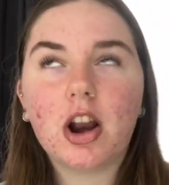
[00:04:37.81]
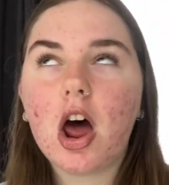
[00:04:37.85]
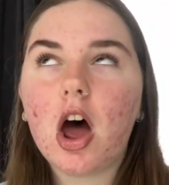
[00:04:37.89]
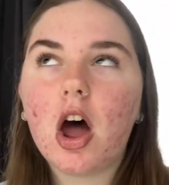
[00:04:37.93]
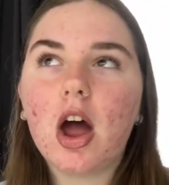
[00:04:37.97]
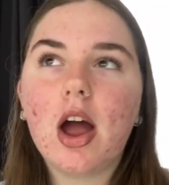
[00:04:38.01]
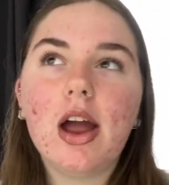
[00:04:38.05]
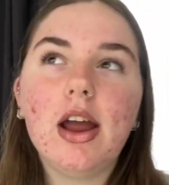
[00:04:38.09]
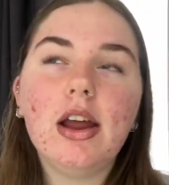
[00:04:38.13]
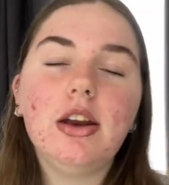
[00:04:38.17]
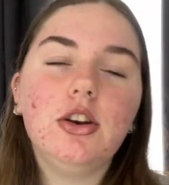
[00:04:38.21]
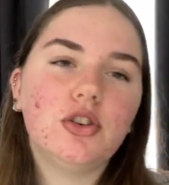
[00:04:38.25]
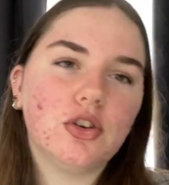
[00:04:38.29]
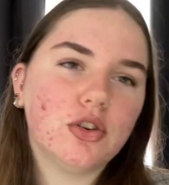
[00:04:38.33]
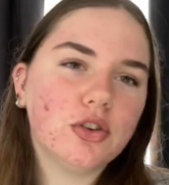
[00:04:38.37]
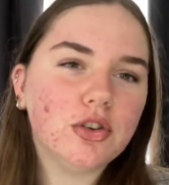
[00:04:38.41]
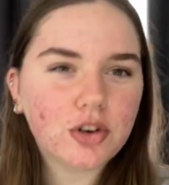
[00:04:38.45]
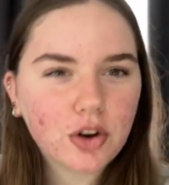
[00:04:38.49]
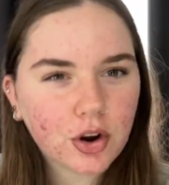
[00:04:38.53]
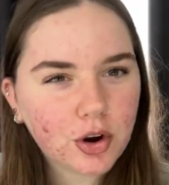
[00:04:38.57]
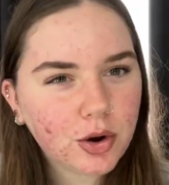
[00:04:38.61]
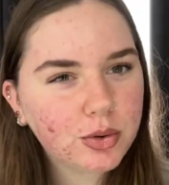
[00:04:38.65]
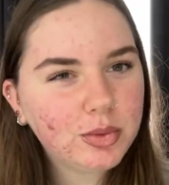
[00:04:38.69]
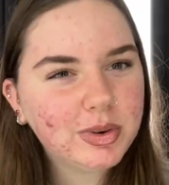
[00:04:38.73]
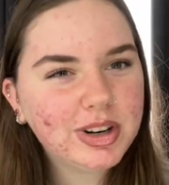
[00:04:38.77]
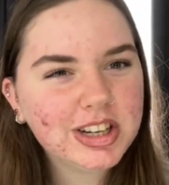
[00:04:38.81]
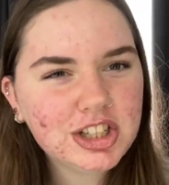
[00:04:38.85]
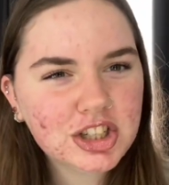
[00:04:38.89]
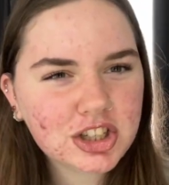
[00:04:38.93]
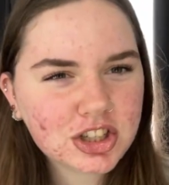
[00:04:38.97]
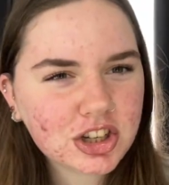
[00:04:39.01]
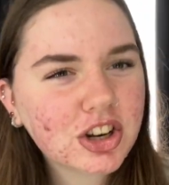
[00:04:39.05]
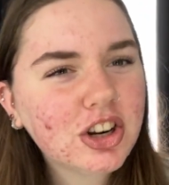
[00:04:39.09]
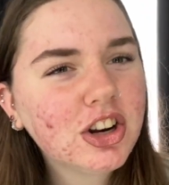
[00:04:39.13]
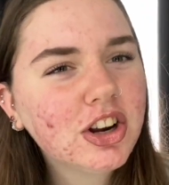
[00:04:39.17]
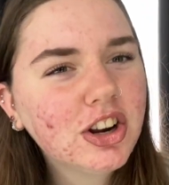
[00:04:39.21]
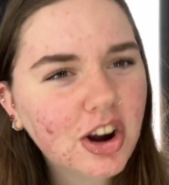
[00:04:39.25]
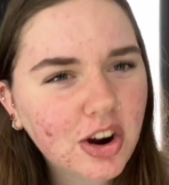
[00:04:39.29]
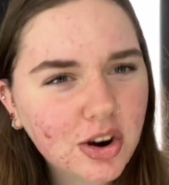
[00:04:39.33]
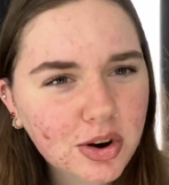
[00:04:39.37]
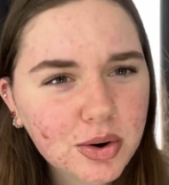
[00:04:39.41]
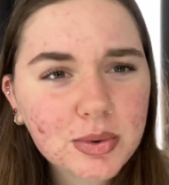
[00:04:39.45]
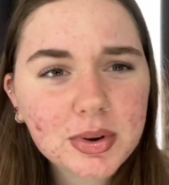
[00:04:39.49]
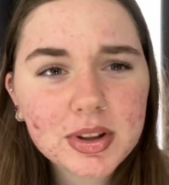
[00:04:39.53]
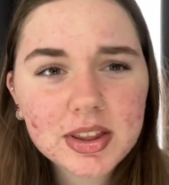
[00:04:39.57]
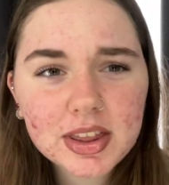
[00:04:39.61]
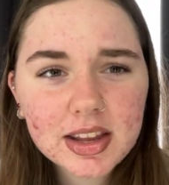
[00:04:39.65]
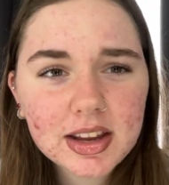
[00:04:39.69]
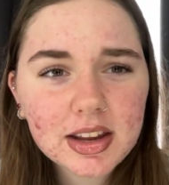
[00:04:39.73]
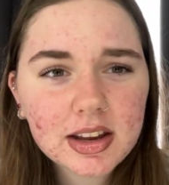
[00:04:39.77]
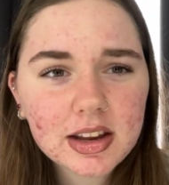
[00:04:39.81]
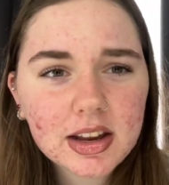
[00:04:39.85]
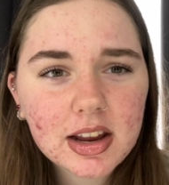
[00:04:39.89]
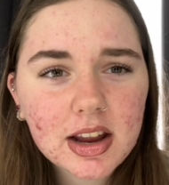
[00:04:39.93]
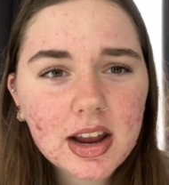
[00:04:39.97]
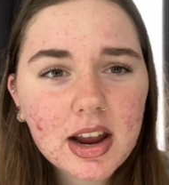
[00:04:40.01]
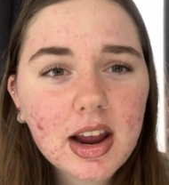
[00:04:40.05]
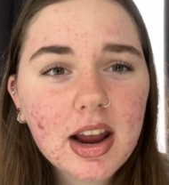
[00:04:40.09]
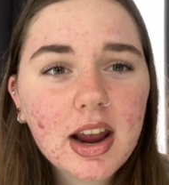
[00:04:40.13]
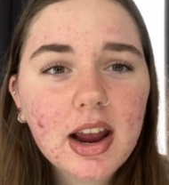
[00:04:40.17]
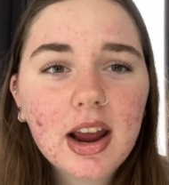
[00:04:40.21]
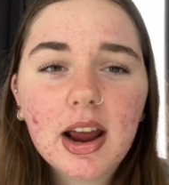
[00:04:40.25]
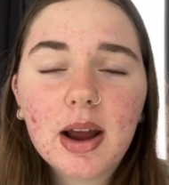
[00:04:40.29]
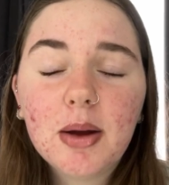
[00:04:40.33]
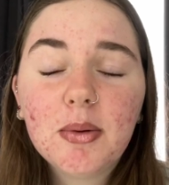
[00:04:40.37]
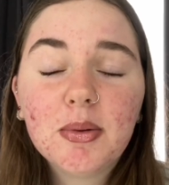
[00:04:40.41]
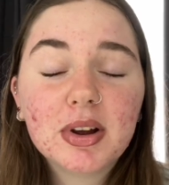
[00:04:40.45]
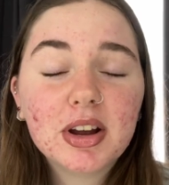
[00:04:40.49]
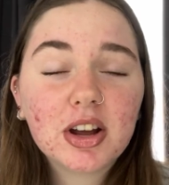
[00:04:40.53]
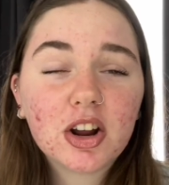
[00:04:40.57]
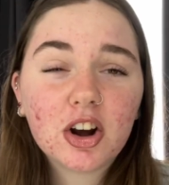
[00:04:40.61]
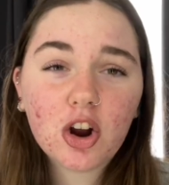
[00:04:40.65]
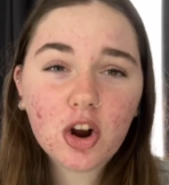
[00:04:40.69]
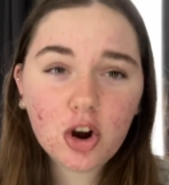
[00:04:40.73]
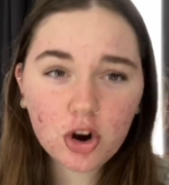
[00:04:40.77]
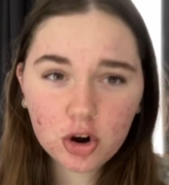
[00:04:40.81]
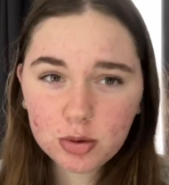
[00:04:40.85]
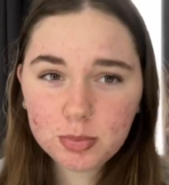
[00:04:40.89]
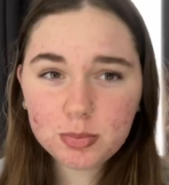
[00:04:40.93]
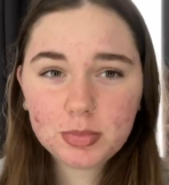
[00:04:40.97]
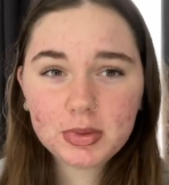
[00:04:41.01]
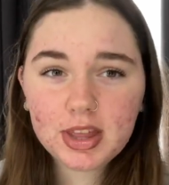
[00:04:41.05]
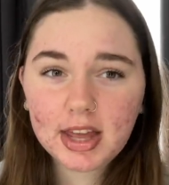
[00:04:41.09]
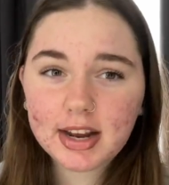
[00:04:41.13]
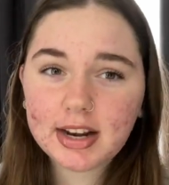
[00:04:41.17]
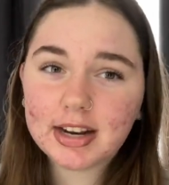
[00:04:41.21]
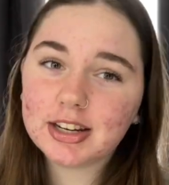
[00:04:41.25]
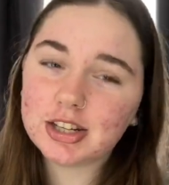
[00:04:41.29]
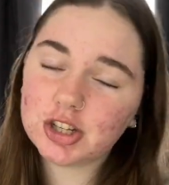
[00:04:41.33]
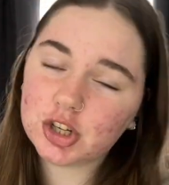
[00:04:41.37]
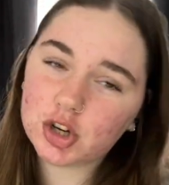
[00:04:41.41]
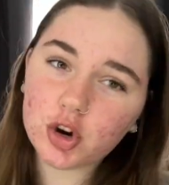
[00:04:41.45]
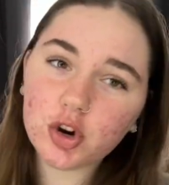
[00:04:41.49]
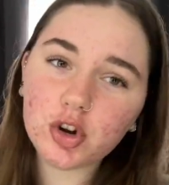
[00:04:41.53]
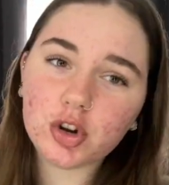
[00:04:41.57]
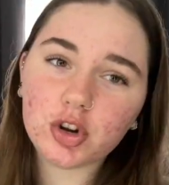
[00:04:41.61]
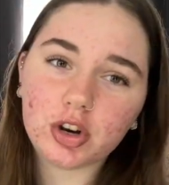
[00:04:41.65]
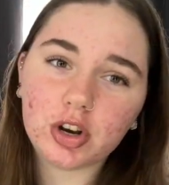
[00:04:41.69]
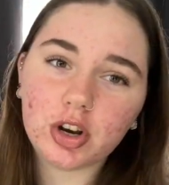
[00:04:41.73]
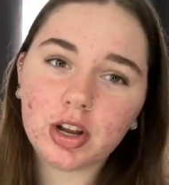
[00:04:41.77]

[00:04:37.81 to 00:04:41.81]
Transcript: I don't know. We're just gonna go with it, and we're gonna hope that it's good.